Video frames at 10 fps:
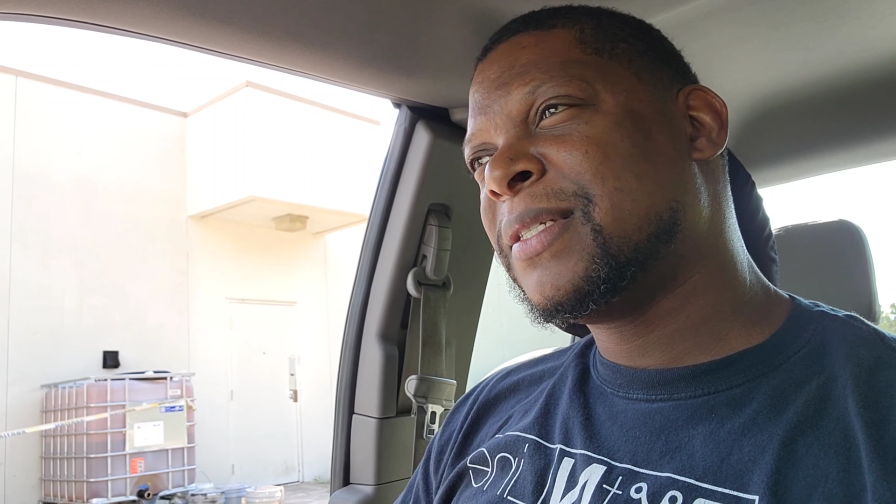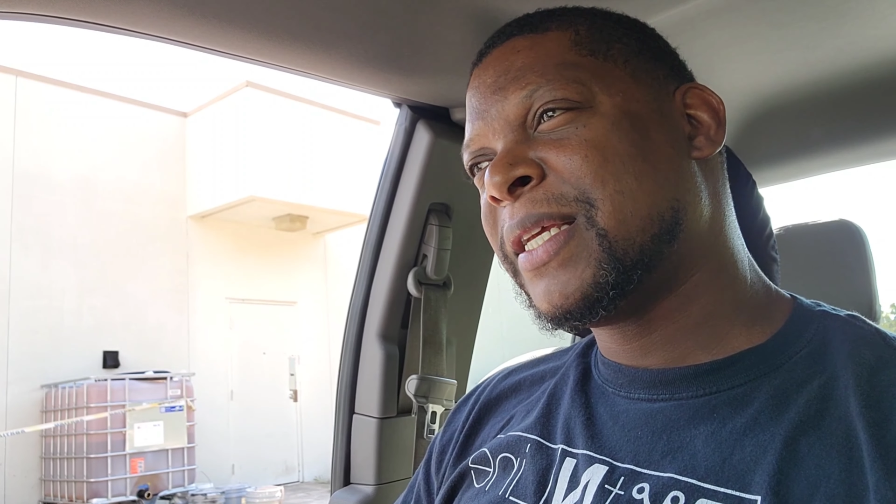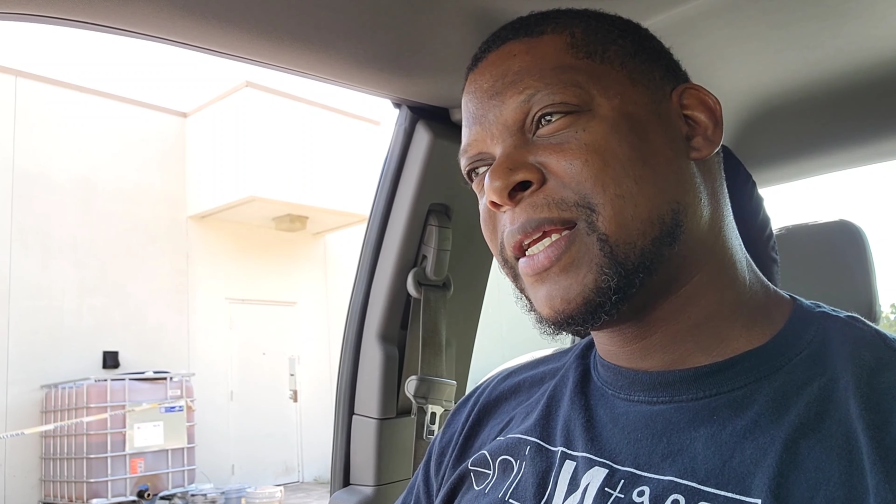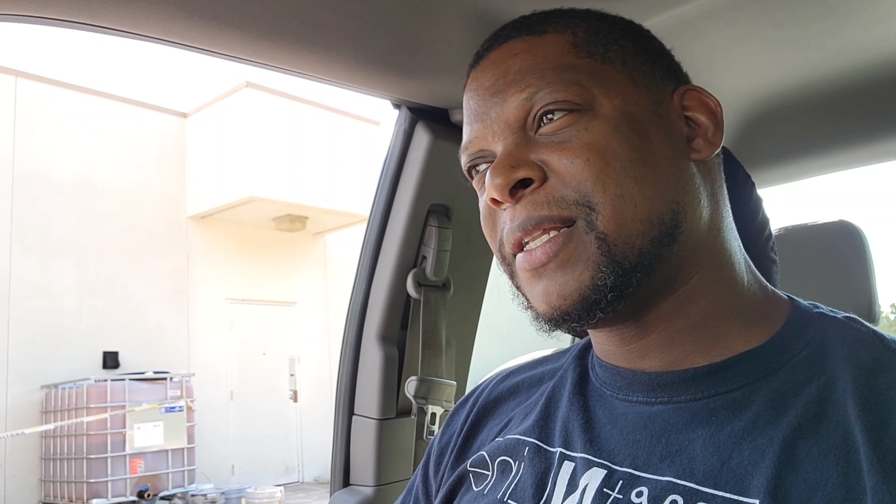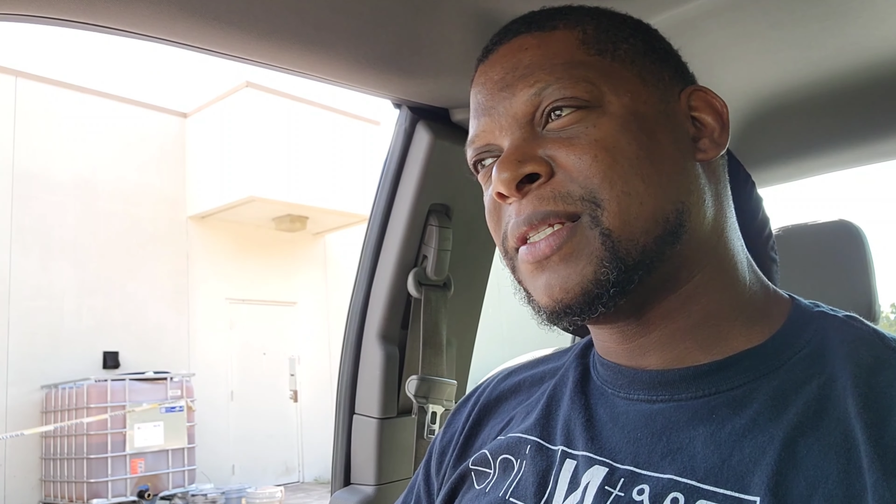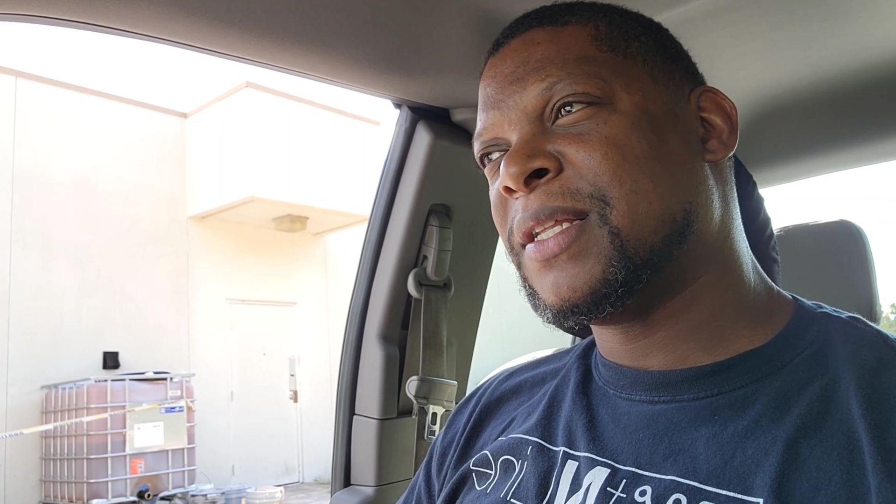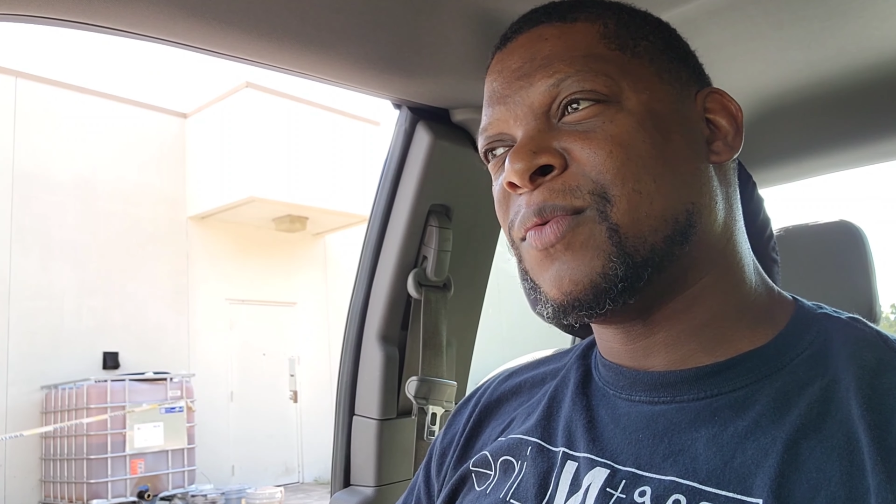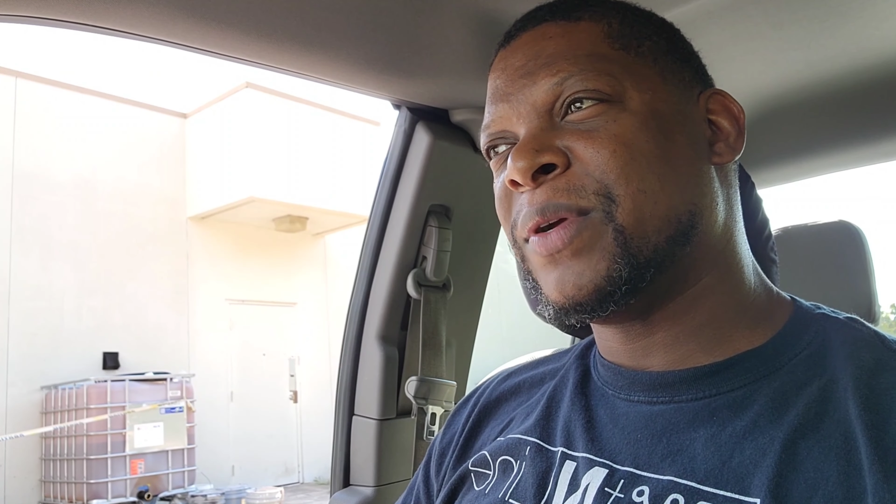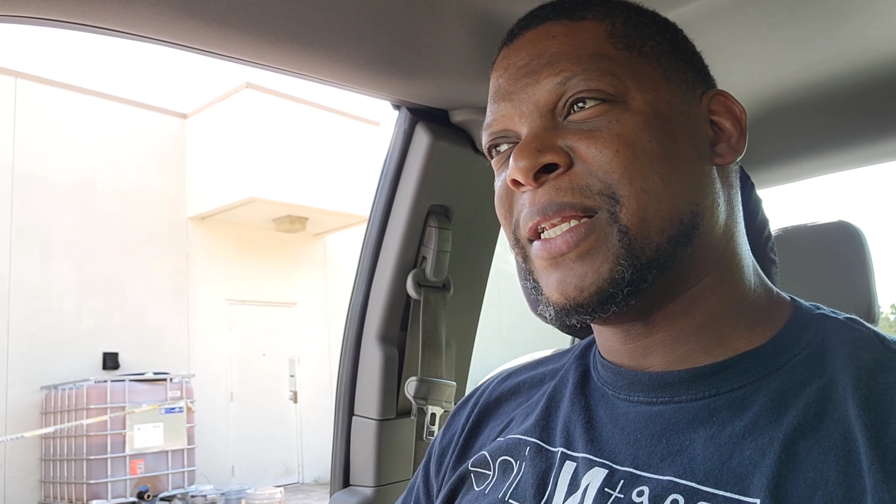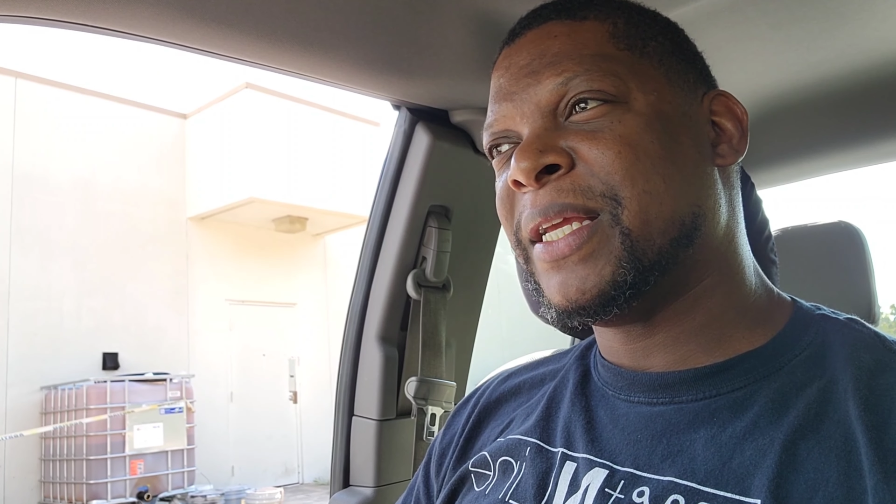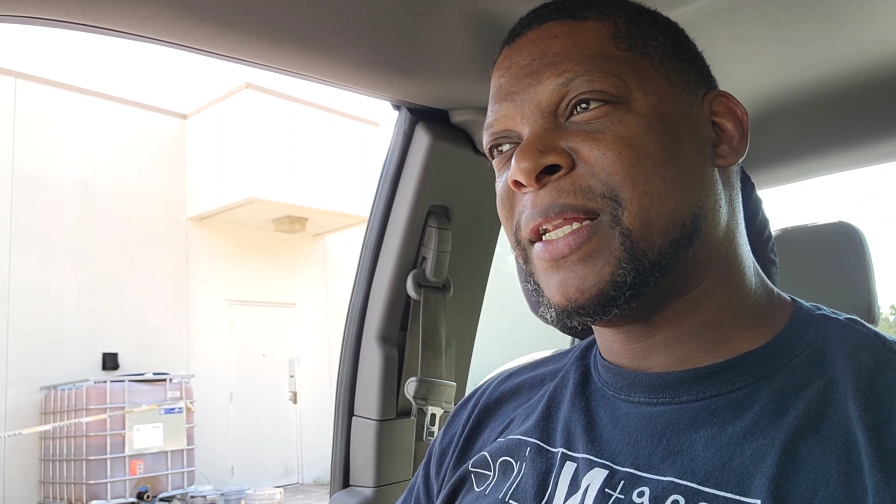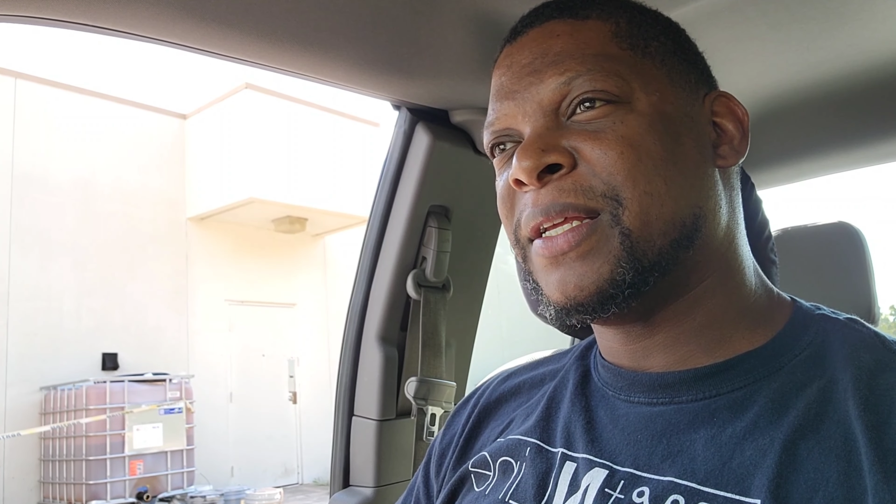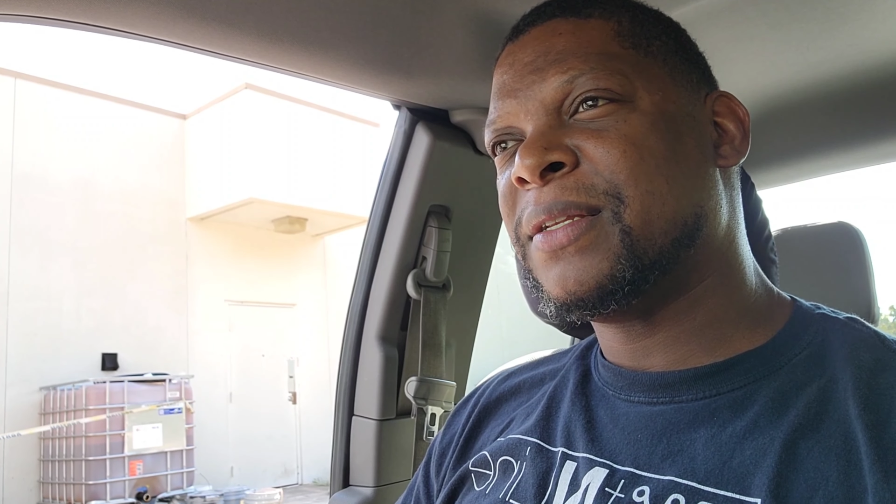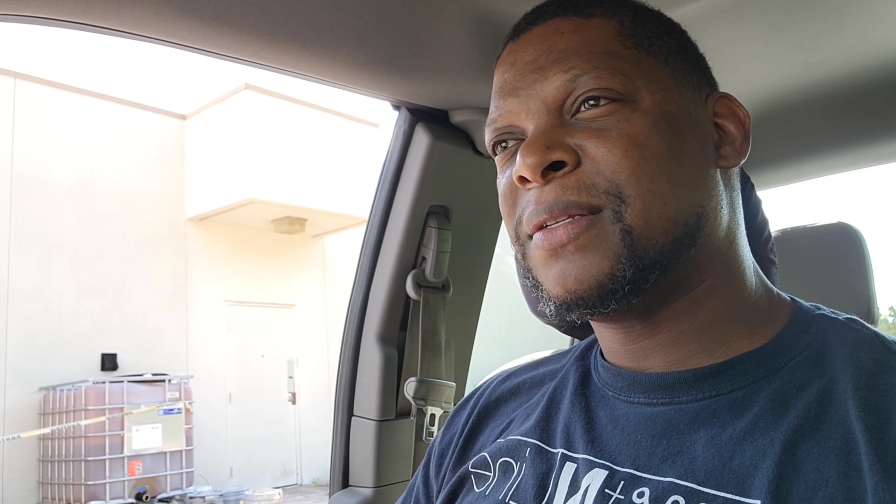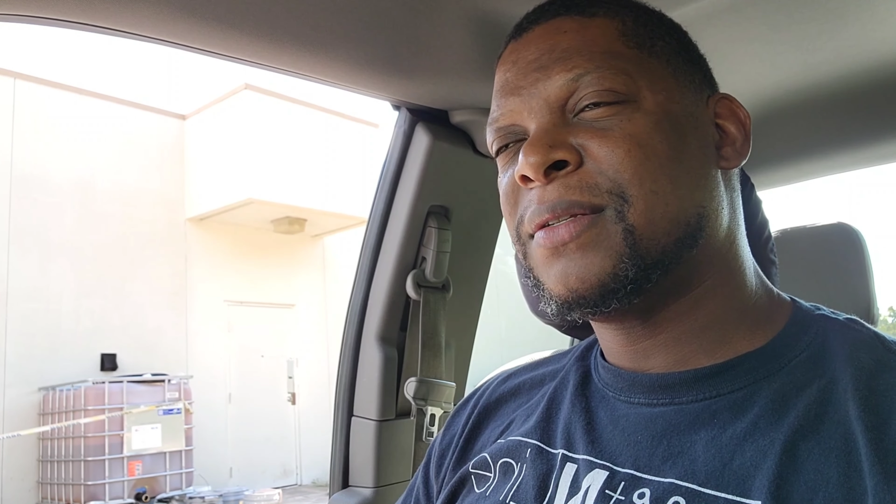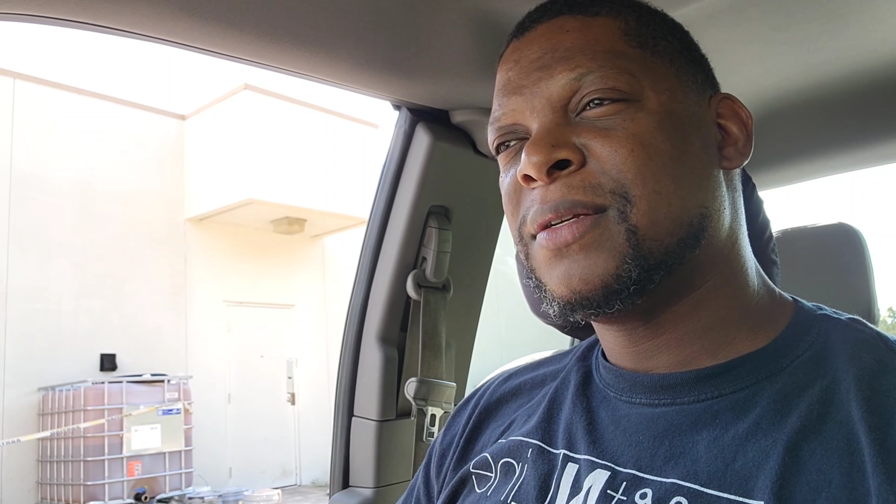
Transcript: tens that we needed.